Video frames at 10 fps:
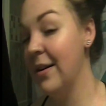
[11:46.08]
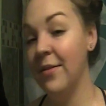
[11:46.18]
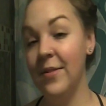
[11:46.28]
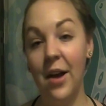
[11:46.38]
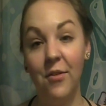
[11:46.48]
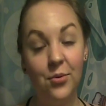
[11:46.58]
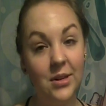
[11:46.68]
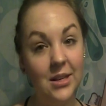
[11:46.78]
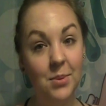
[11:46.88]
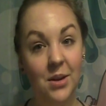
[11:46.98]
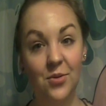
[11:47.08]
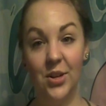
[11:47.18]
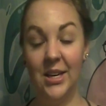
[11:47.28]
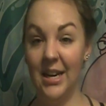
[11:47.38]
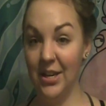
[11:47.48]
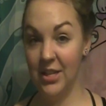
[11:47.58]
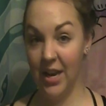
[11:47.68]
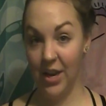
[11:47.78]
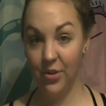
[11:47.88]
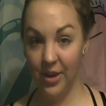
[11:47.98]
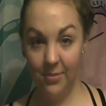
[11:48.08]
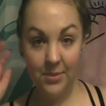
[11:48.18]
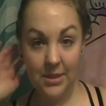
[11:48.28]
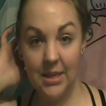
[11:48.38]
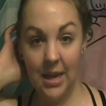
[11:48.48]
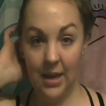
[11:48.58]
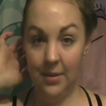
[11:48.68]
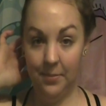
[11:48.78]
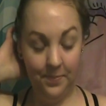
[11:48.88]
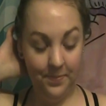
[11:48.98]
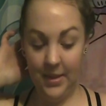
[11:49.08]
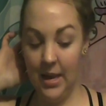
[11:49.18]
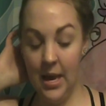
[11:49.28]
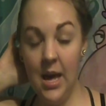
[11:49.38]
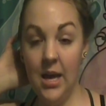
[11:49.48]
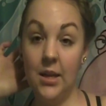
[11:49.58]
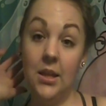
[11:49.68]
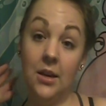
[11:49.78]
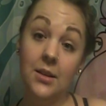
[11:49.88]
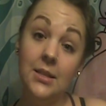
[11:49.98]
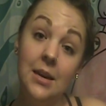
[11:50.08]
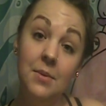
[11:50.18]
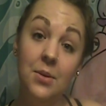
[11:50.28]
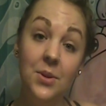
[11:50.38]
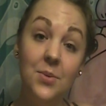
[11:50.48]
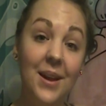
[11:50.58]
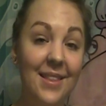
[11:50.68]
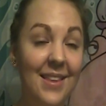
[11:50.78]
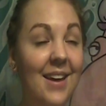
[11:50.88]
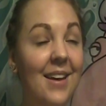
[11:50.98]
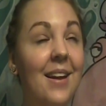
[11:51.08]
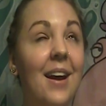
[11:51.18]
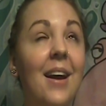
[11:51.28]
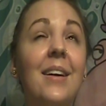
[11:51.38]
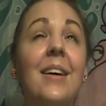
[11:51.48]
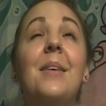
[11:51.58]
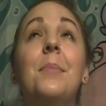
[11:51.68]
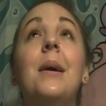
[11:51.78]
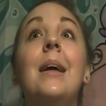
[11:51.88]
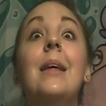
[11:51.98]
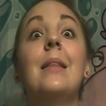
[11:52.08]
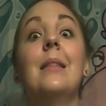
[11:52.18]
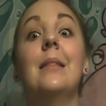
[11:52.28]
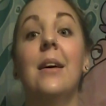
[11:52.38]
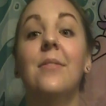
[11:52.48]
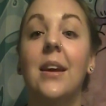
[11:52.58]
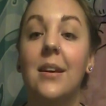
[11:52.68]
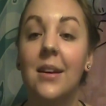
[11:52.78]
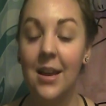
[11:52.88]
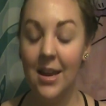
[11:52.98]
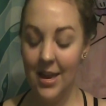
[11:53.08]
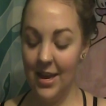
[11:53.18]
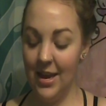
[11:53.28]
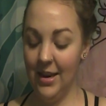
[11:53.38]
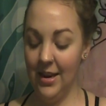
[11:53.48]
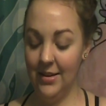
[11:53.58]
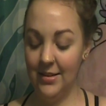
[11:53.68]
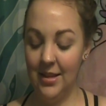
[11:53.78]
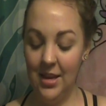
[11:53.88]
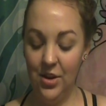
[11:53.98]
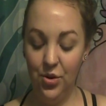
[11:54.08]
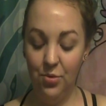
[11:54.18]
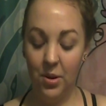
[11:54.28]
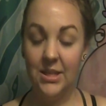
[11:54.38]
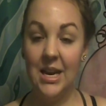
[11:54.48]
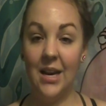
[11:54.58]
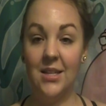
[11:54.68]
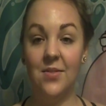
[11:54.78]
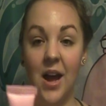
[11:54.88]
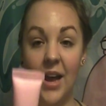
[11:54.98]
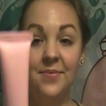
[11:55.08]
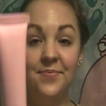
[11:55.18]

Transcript: never really been fully into eye creams. Clarins came out with one I am loving. It is the new Multi-Active Eye